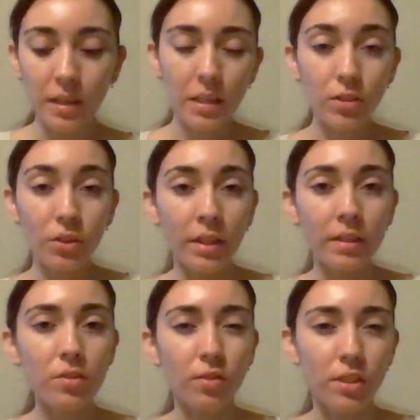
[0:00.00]
so that the
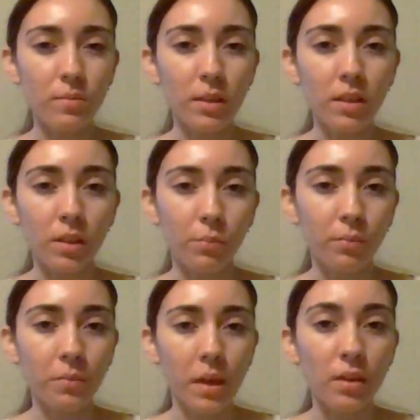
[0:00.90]
students
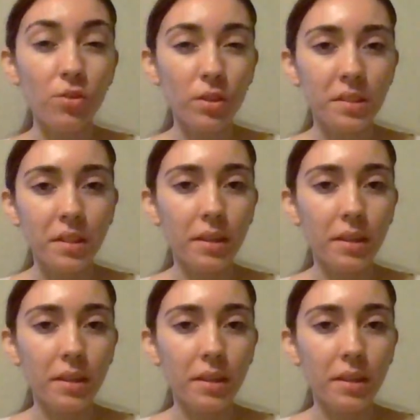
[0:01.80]
become interested